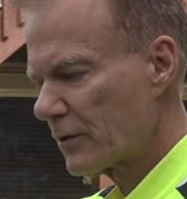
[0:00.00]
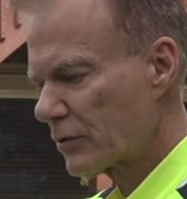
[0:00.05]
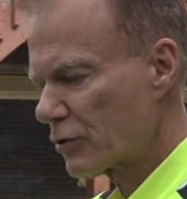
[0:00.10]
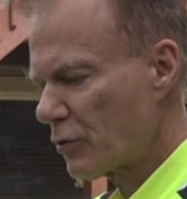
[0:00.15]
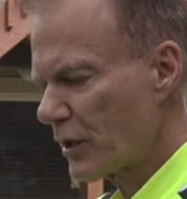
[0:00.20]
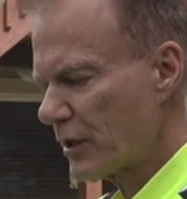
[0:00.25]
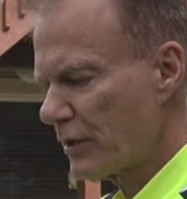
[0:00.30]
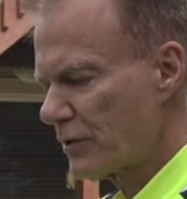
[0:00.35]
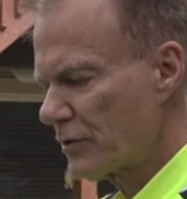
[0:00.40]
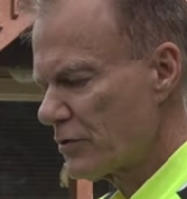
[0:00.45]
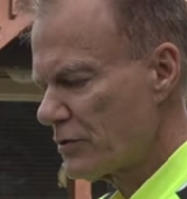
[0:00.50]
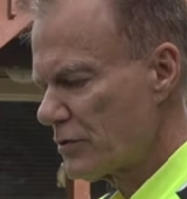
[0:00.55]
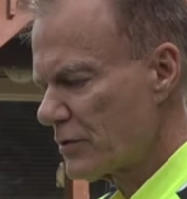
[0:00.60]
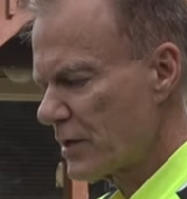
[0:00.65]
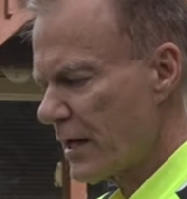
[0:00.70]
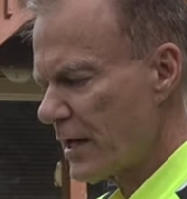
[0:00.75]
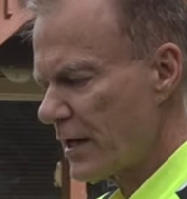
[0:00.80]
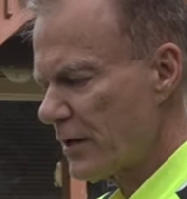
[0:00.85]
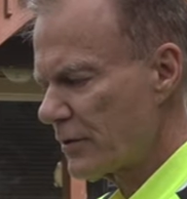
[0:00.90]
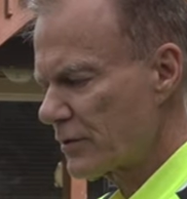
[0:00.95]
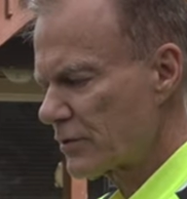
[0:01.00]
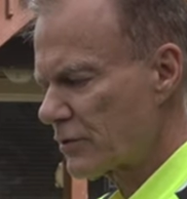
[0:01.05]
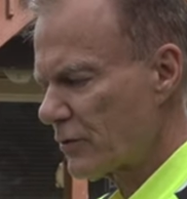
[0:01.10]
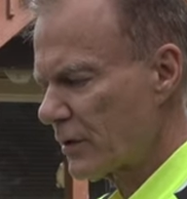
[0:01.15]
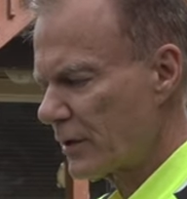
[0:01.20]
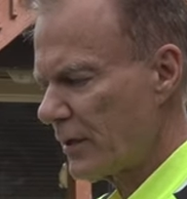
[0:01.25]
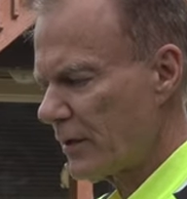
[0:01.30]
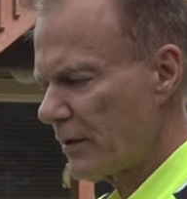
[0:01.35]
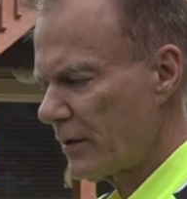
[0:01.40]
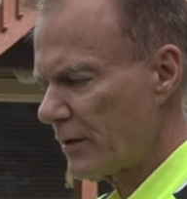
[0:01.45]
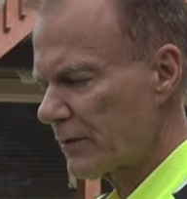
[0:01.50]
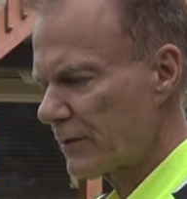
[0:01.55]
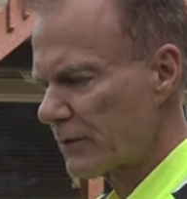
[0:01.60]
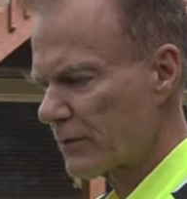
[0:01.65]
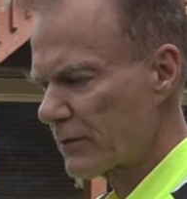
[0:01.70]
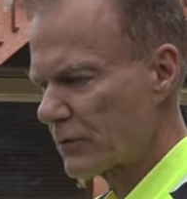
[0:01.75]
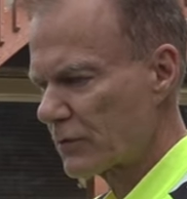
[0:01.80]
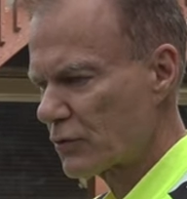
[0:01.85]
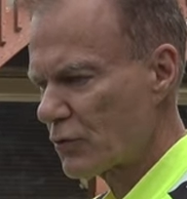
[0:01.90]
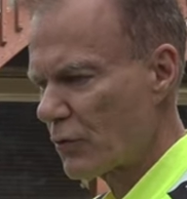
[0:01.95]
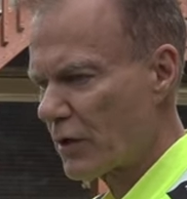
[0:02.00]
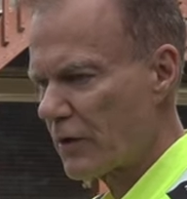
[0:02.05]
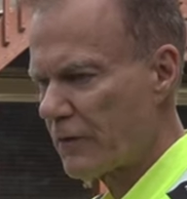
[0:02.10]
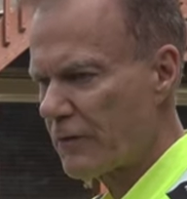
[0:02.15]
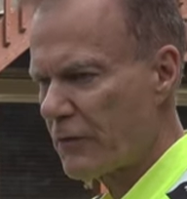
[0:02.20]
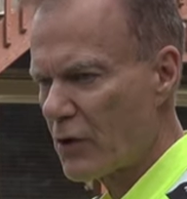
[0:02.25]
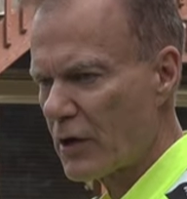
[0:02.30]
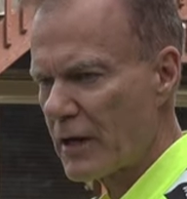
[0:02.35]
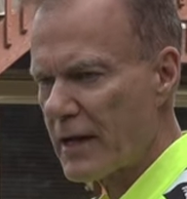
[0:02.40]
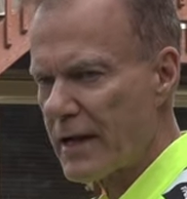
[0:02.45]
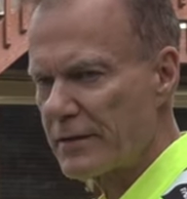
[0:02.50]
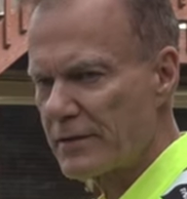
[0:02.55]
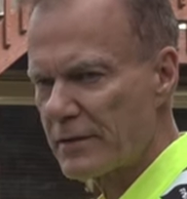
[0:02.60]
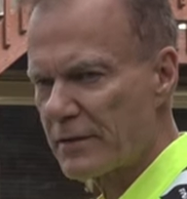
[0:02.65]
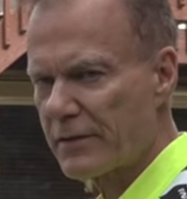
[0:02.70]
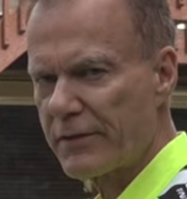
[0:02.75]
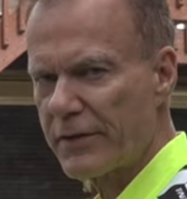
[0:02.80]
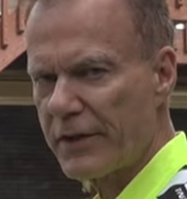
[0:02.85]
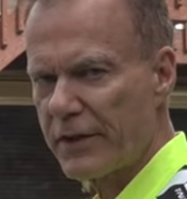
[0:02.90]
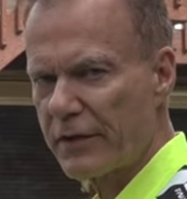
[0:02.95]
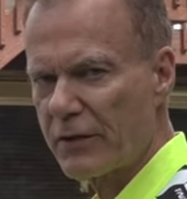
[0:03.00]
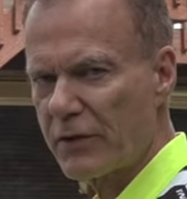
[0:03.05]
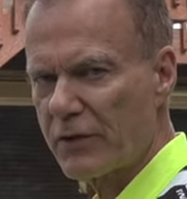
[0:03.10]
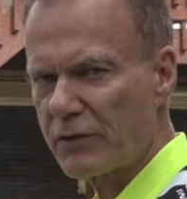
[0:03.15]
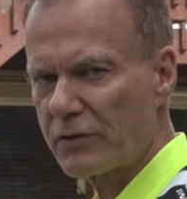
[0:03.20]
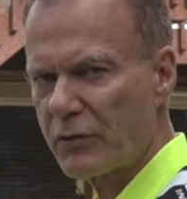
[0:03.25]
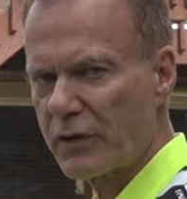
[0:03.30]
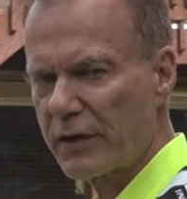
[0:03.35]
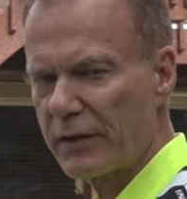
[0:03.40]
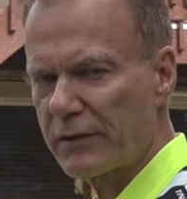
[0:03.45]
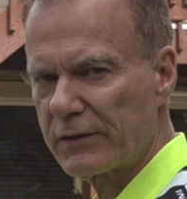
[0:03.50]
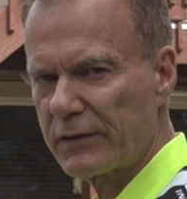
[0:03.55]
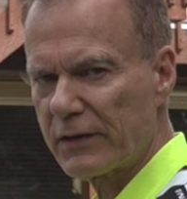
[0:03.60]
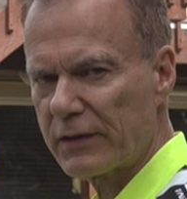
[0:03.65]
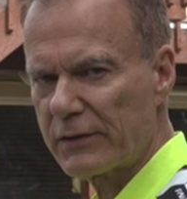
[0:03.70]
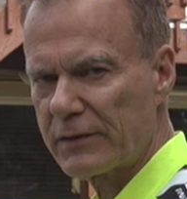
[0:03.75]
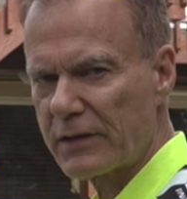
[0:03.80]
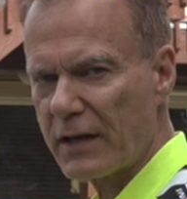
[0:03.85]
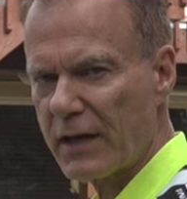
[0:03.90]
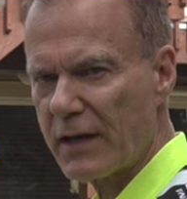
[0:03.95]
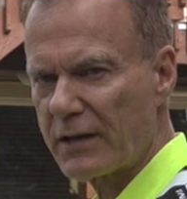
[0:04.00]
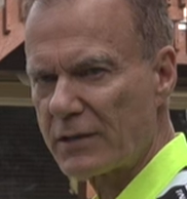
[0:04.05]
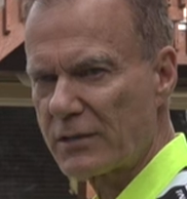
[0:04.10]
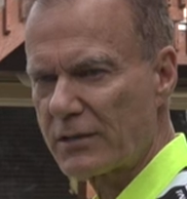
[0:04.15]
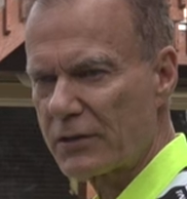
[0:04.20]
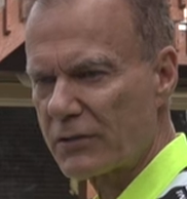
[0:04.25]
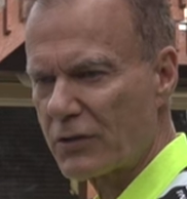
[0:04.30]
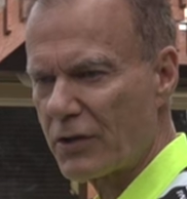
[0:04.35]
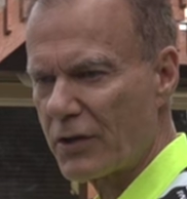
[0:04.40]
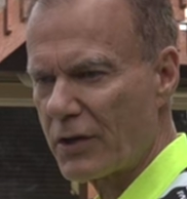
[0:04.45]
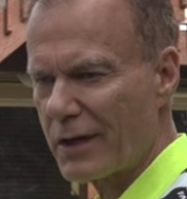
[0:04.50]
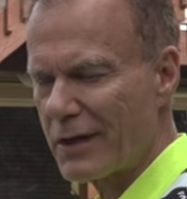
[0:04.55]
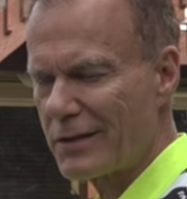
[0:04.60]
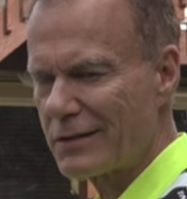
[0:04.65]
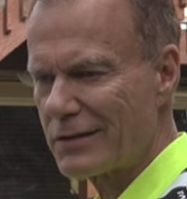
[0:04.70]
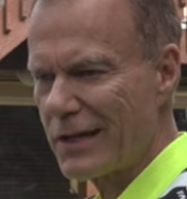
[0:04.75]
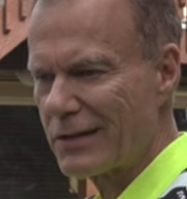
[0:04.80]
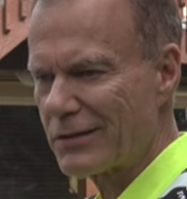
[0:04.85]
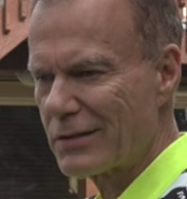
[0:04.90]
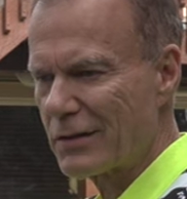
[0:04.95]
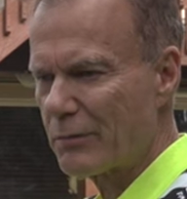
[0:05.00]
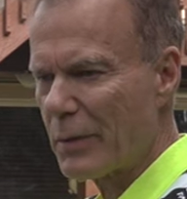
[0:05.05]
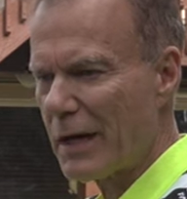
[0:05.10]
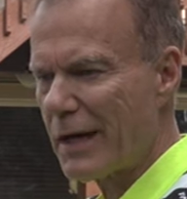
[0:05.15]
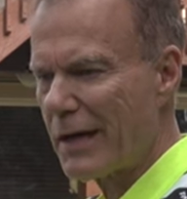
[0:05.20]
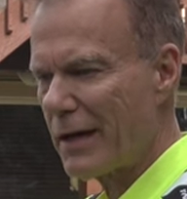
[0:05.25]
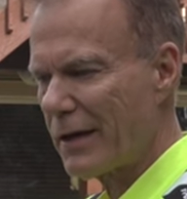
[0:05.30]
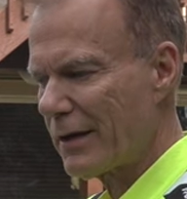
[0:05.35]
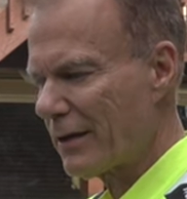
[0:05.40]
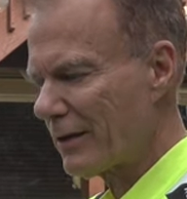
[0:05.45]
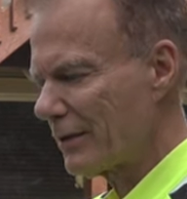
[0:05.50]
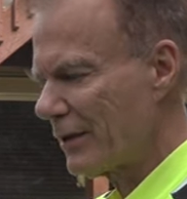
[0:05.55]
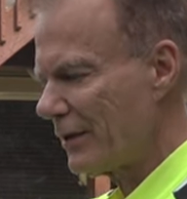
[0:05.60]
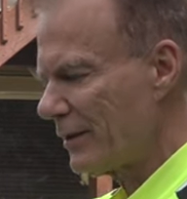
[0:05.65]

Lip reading: 22 gauge, 24 gauge is thinner, 26 gauge is going to get dented by hail